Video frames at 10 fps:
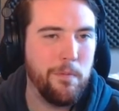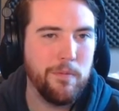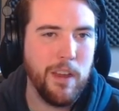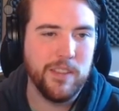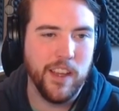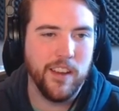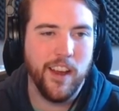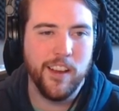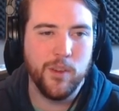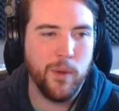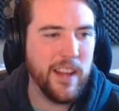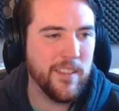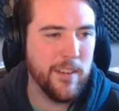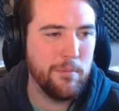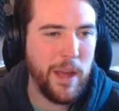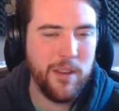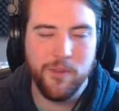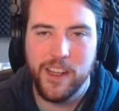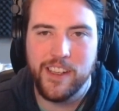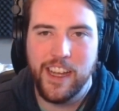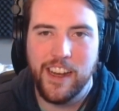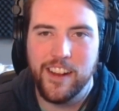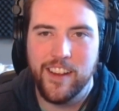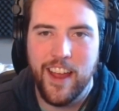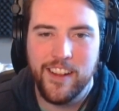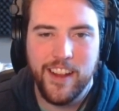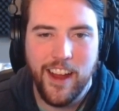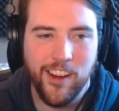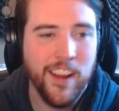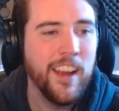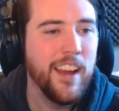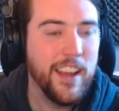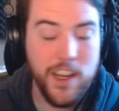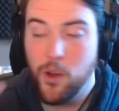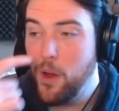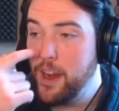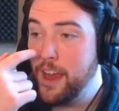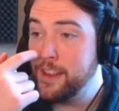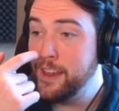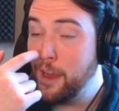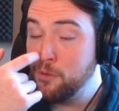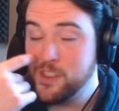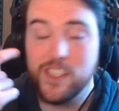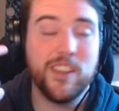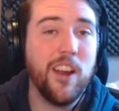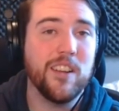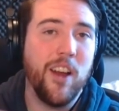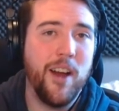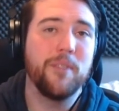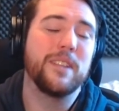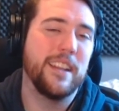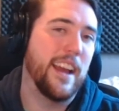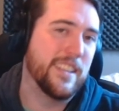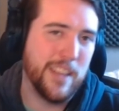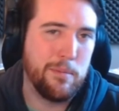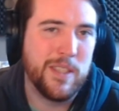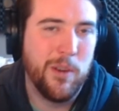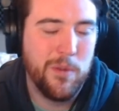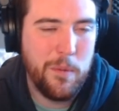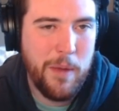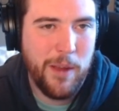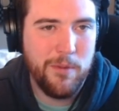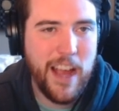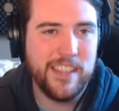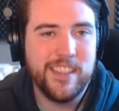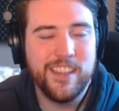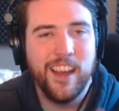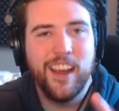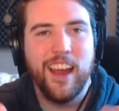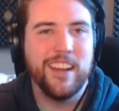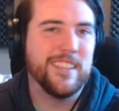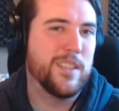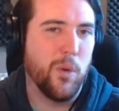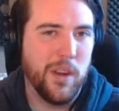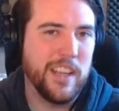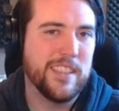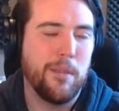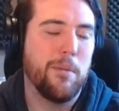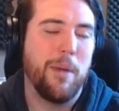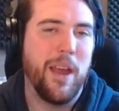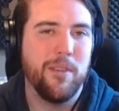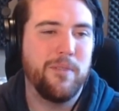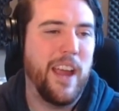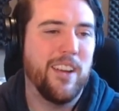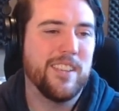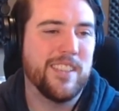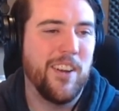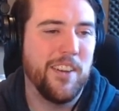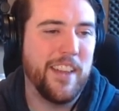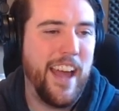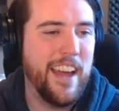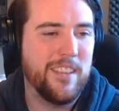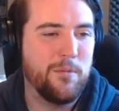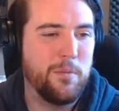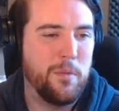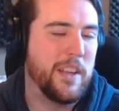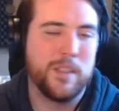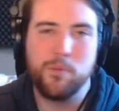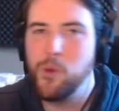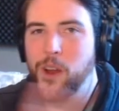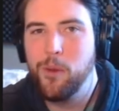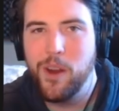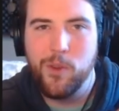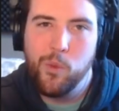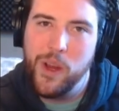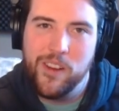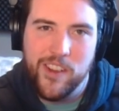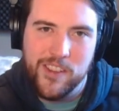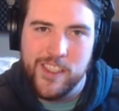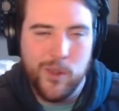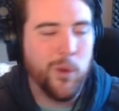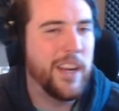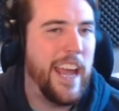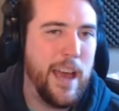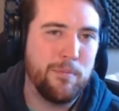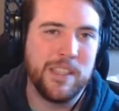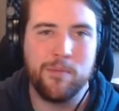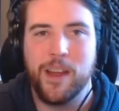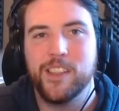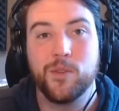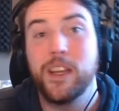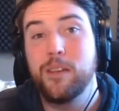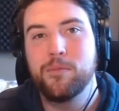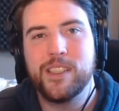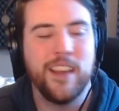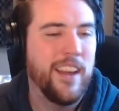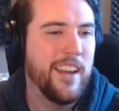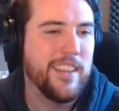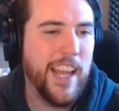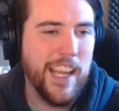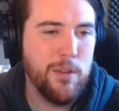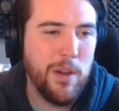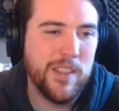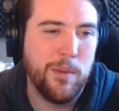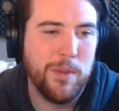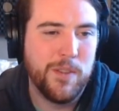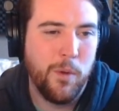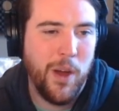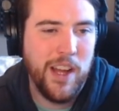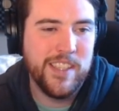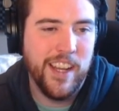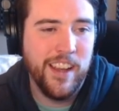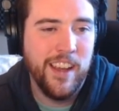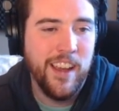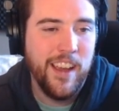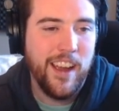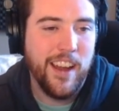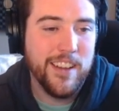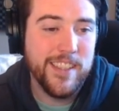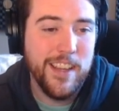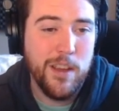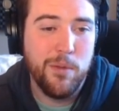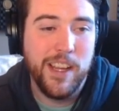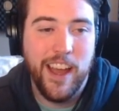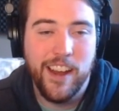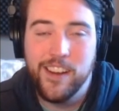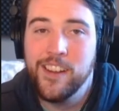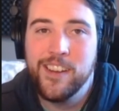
That was a, a great little benefit to get at the end there. You know what? I think I will start off the next episode with my rest and sorting some of my affairs and all that, exploring whatever weird little story happens in my dreams. Thank you all so much for watching, and I'll see you again